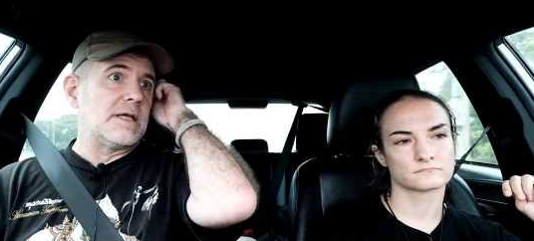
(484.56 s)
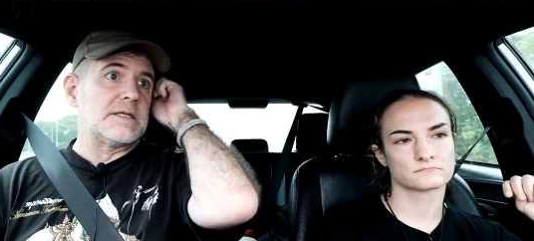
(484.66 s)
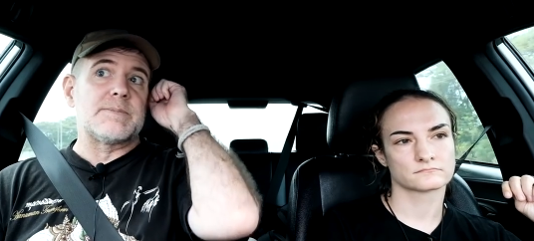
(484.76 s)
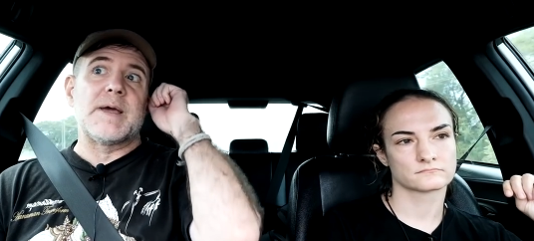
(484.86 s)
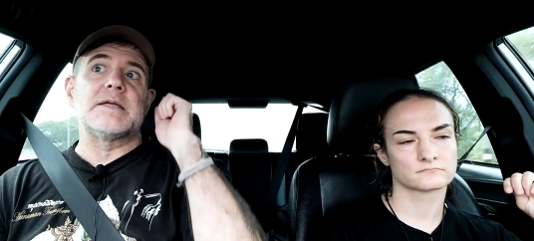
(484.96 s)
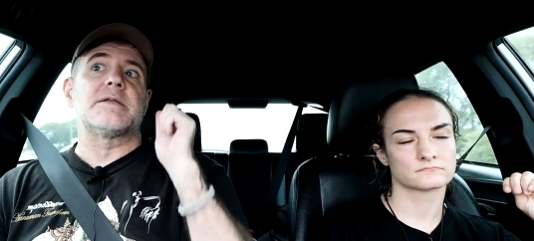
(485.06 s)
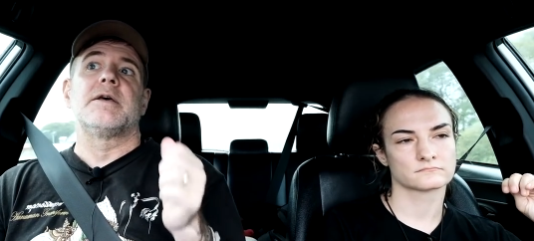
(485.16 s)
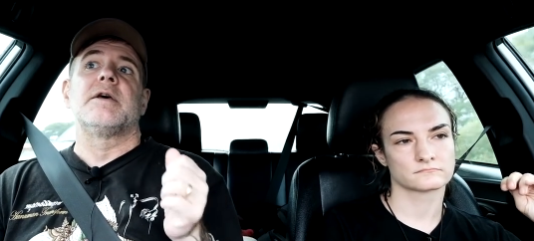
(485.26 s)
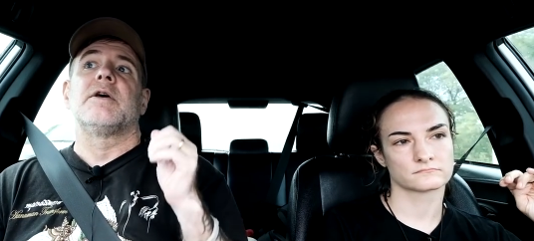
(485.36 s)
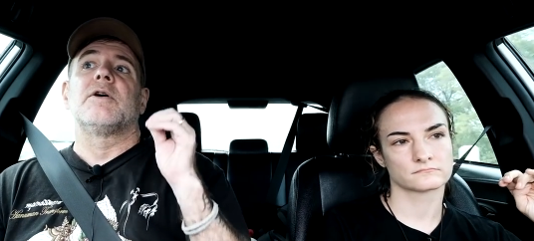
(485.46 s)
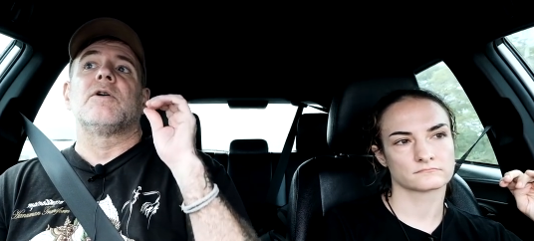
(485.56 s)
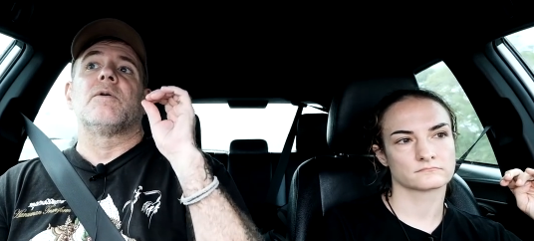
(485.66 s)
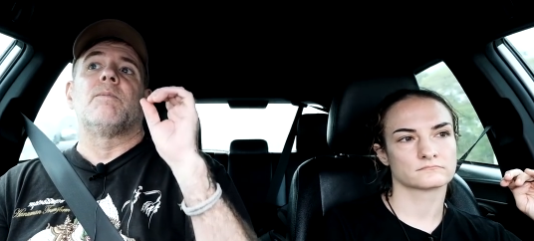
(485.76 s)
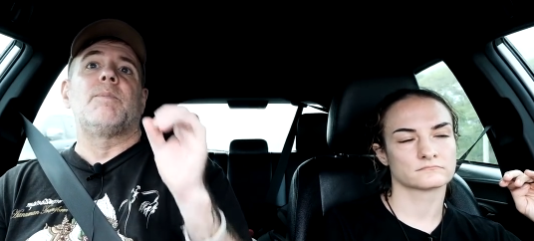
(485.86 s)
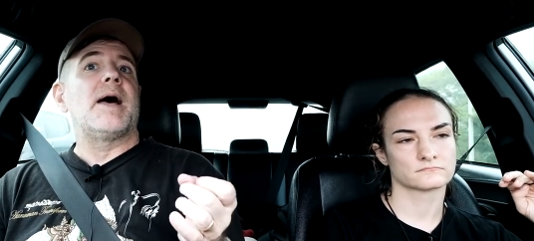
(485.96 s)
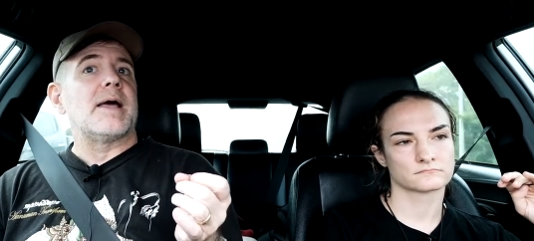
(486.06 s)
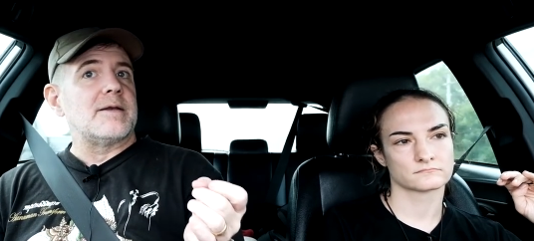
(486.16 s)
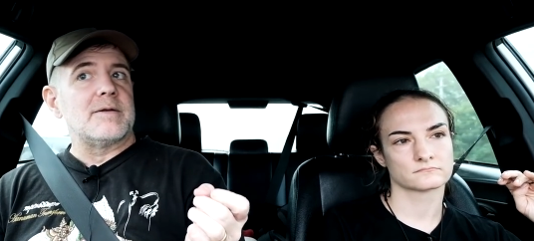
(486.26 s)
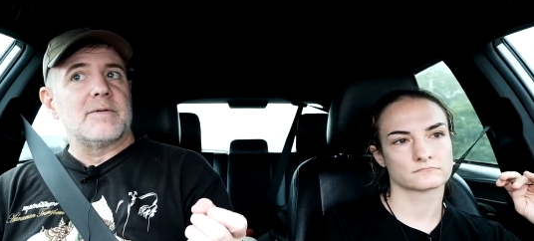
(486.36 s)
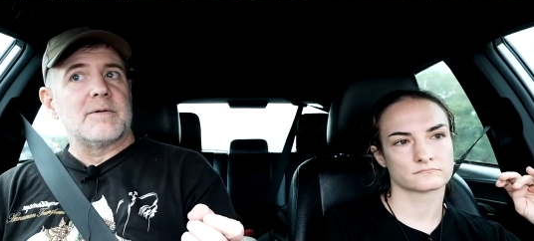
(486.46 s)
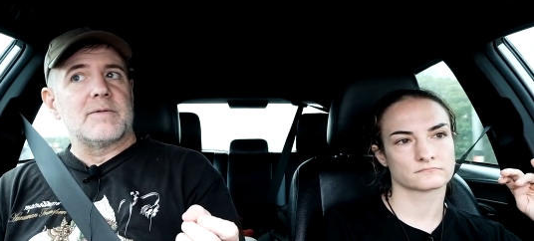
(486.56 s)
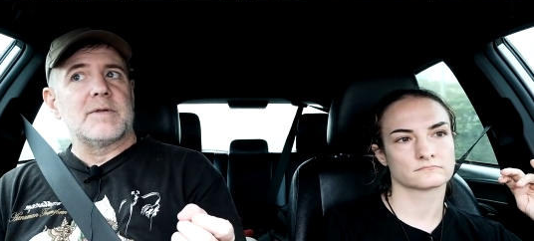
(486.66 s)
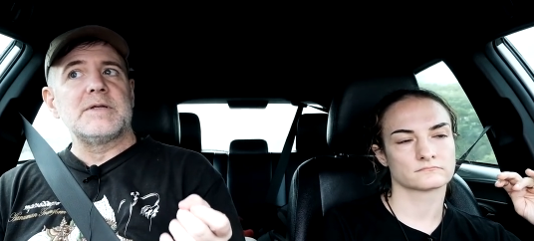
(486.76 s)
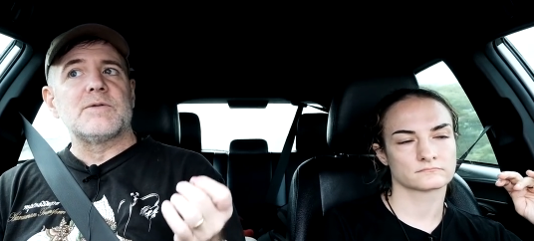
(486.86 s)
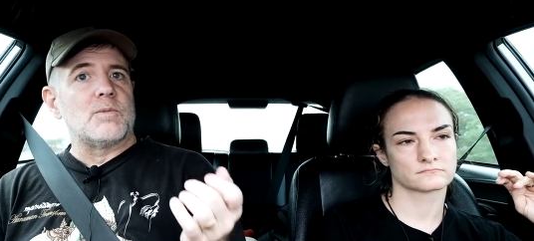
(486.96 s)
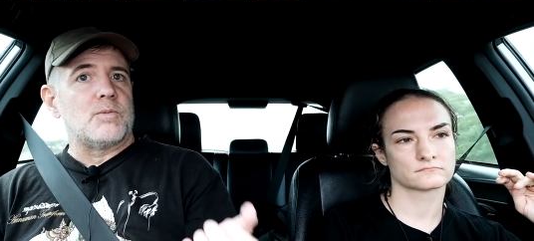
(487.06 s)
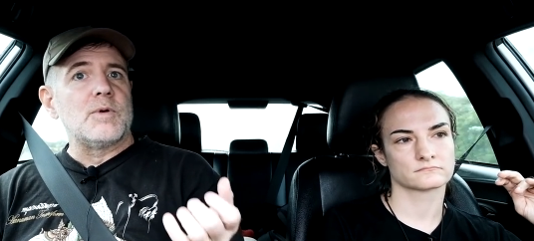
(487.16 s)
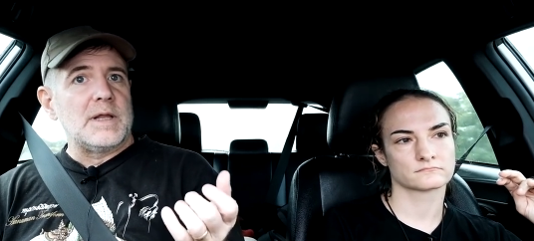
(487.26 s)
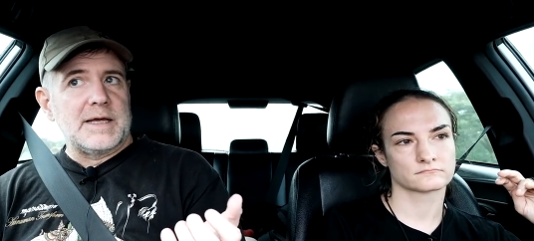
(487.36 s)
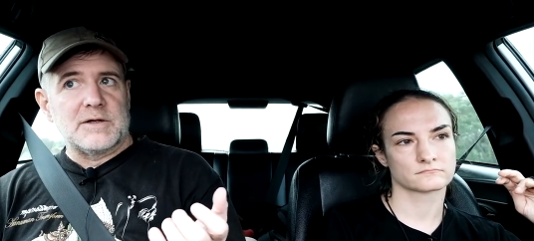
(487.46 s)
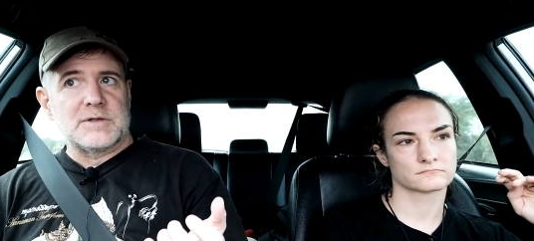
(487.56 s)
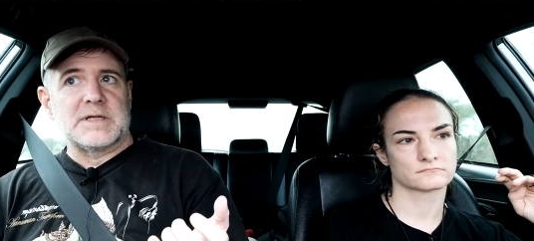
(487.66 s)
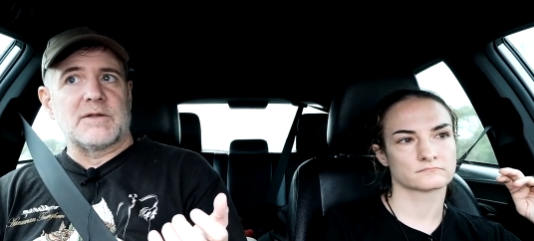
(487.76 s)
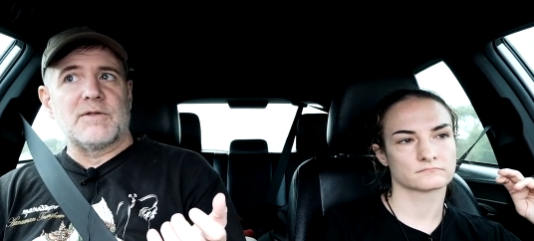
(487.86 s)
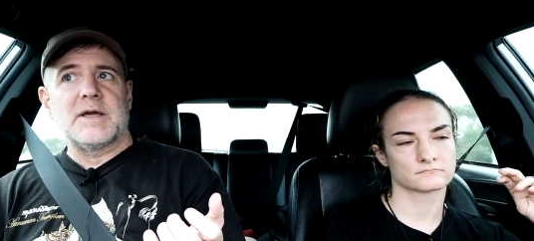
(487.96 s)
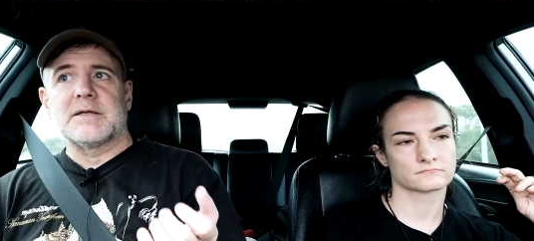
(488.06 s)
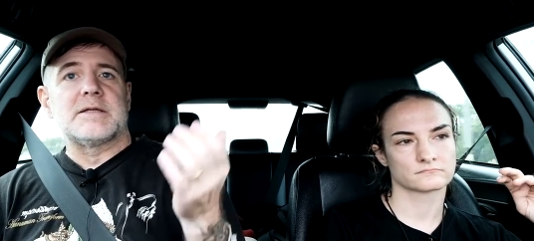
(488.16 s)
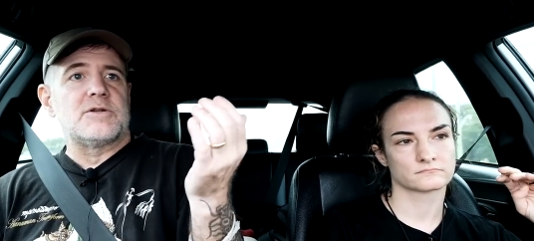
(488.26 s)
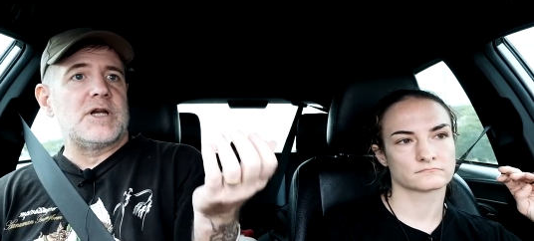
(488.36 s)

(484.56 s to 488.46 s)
Speaker 1: in space. But this is really interesting things.